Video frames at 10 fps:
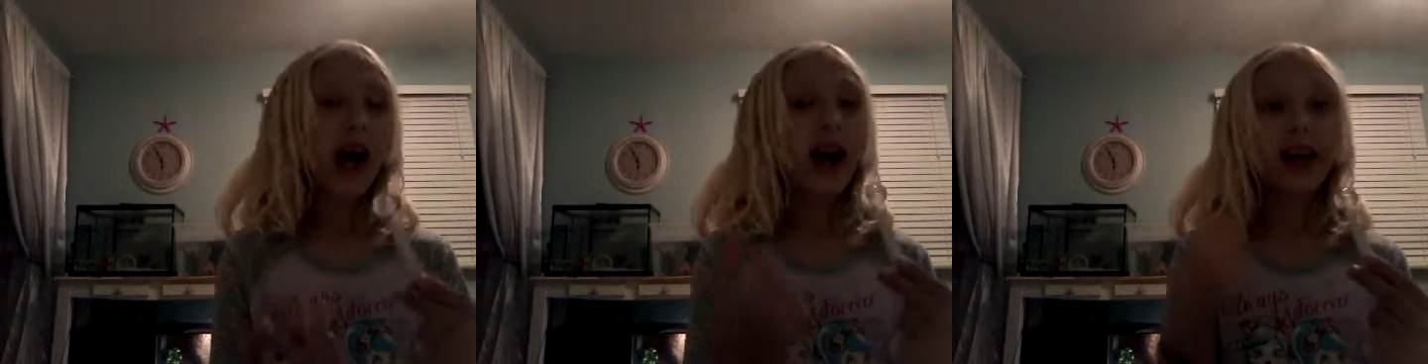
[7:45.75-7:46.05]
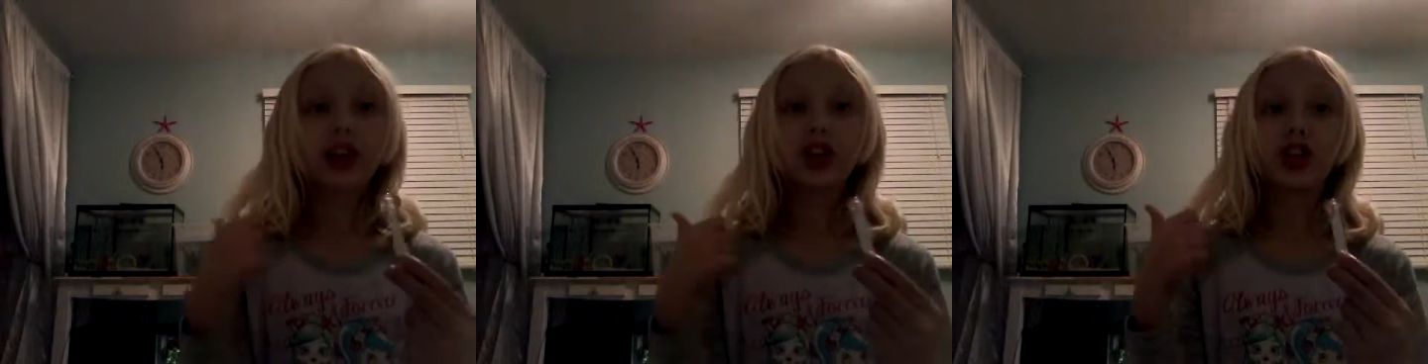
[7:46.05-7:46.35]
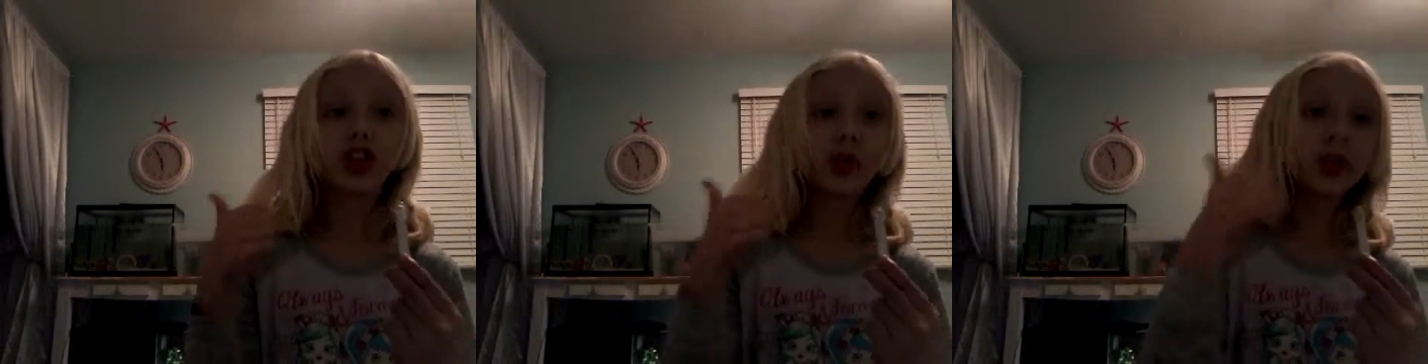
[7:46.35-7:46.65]
and
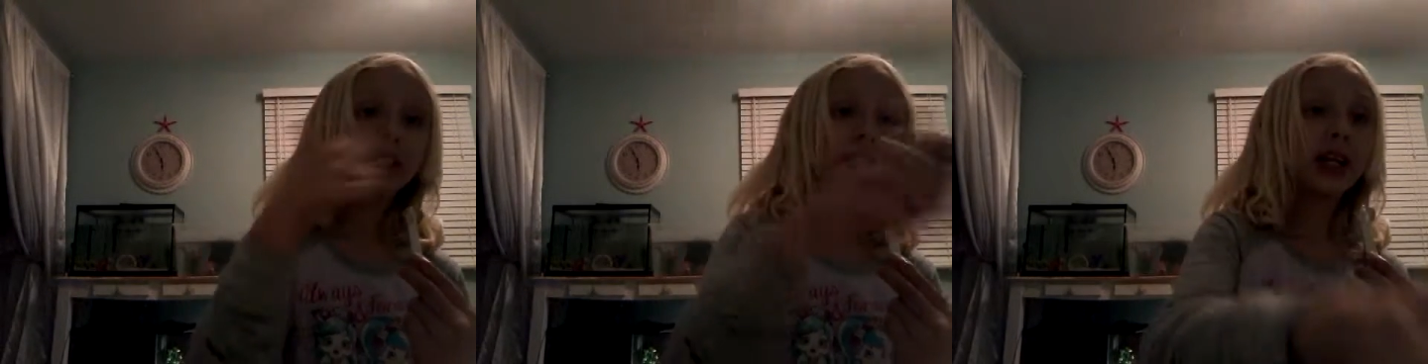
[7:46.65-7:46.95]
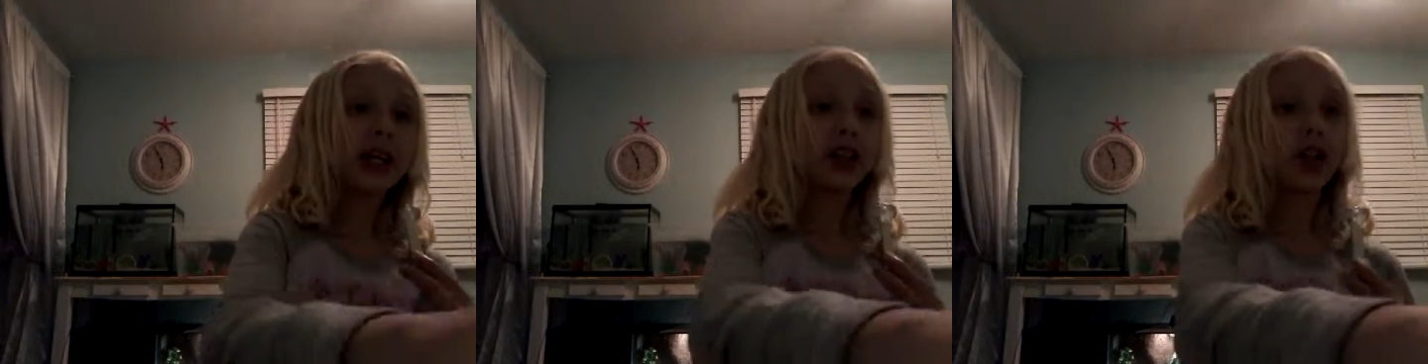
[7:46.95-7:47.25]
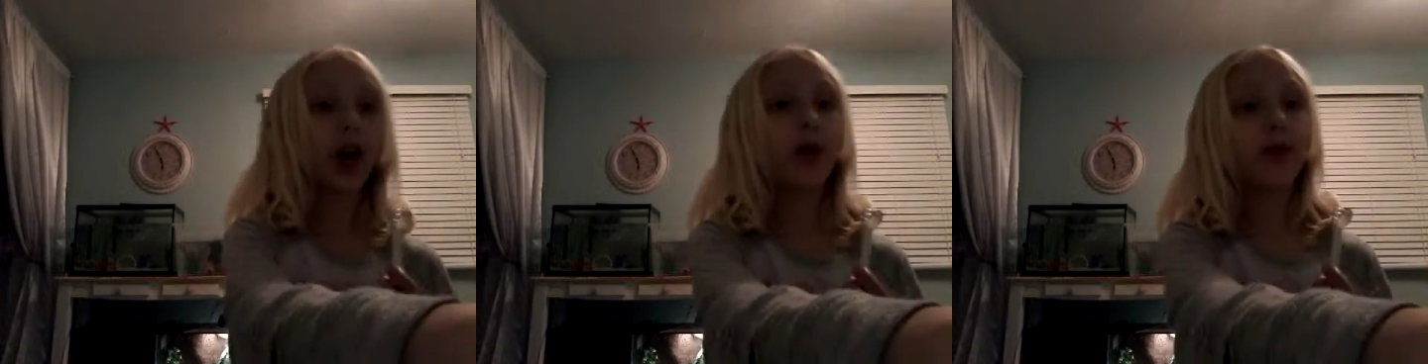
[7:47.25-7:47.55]
you'll be set to
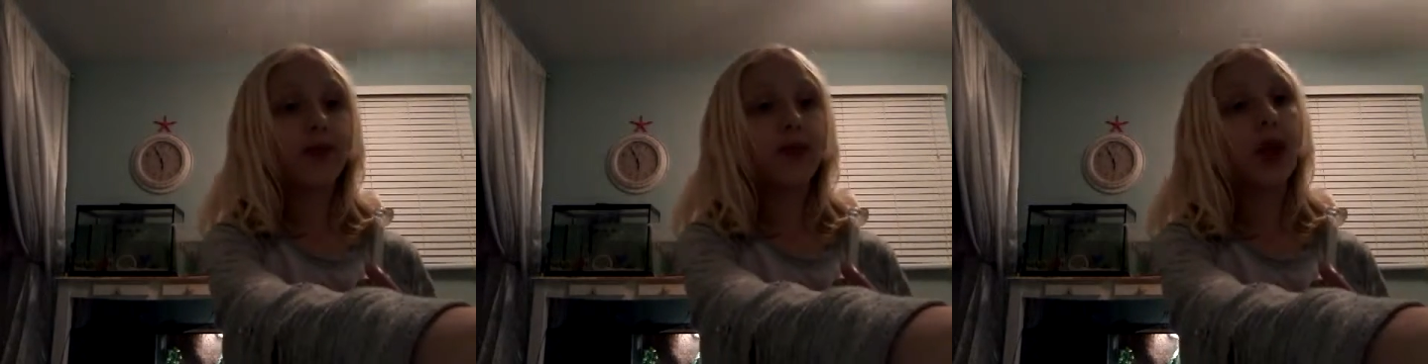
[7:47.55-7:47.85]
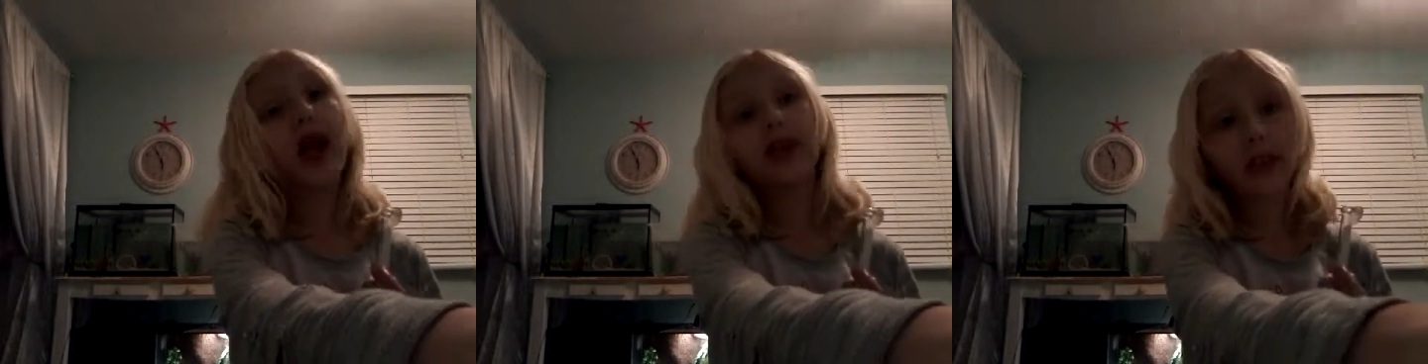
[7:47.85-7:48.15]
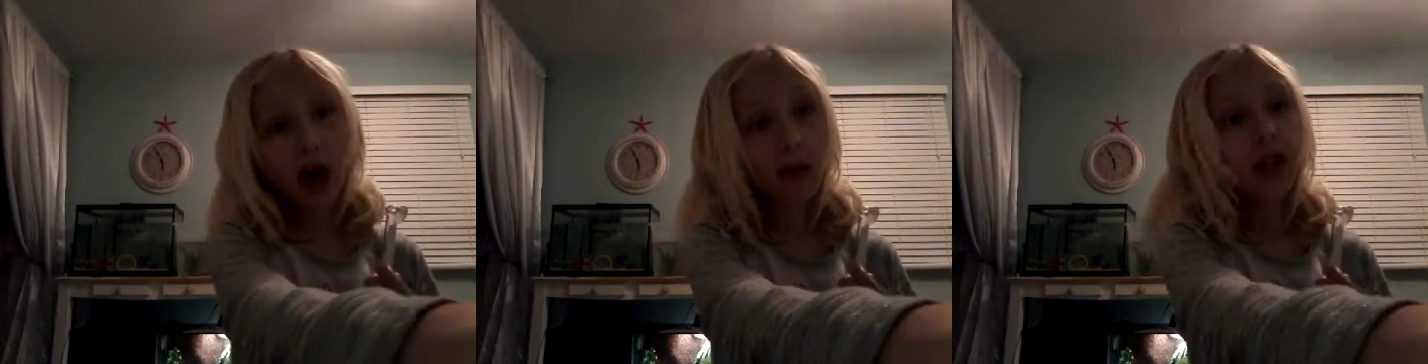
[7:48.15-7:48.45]
go.
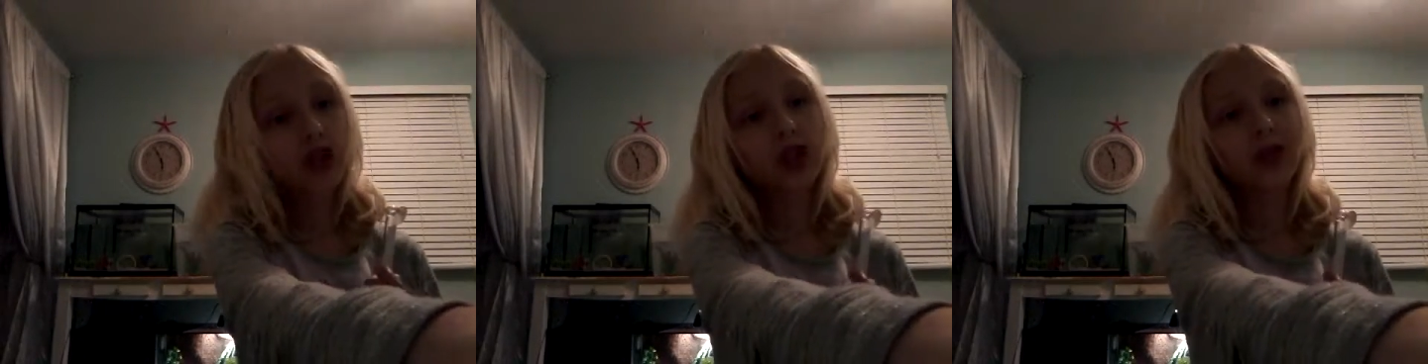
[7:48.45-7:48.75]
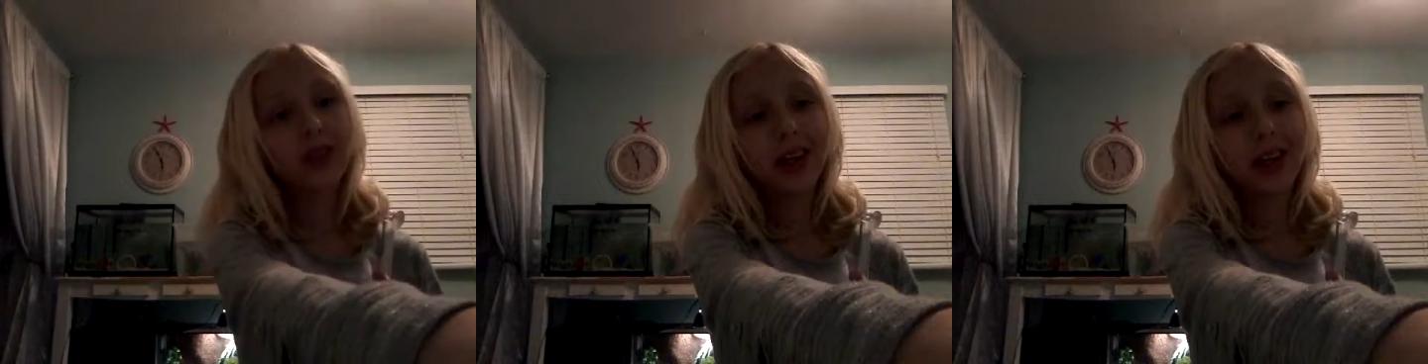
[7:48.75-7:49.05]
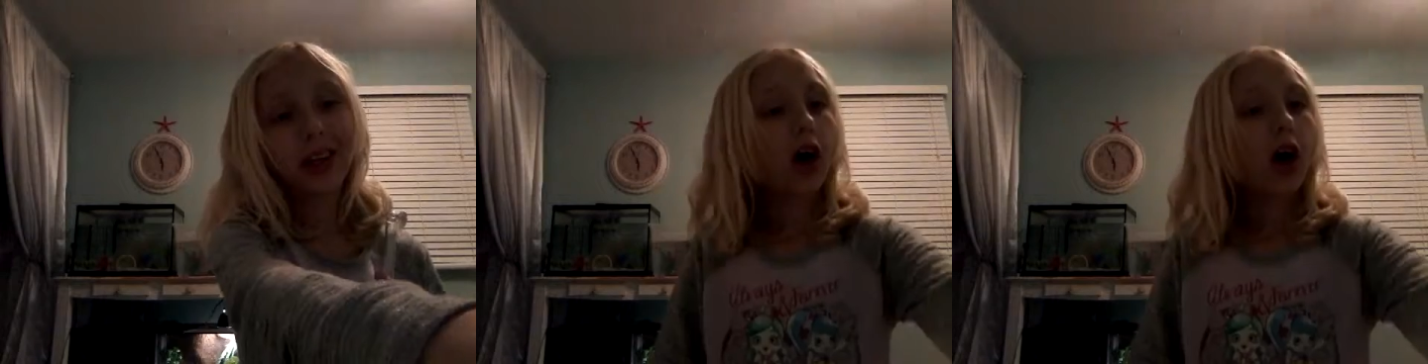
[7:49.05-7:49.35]
And that means you don't need a
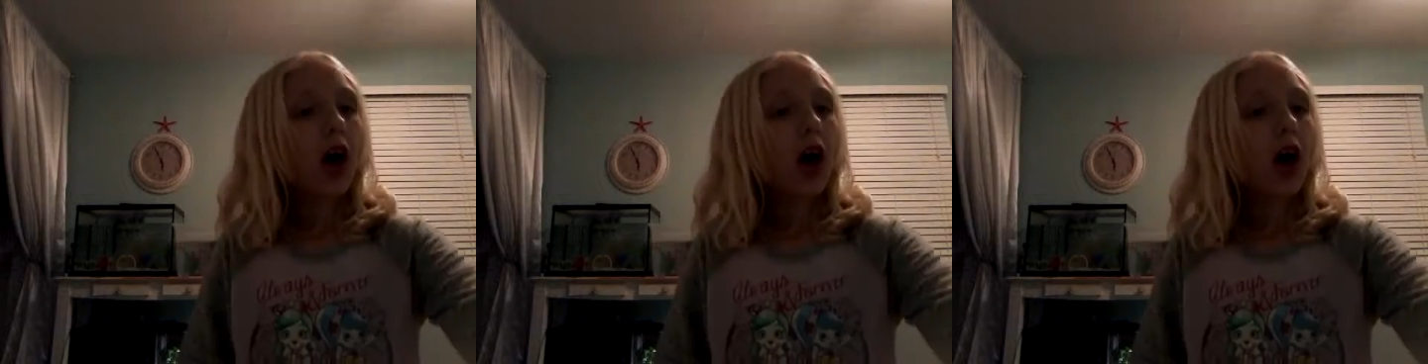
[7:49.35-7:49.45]
heater.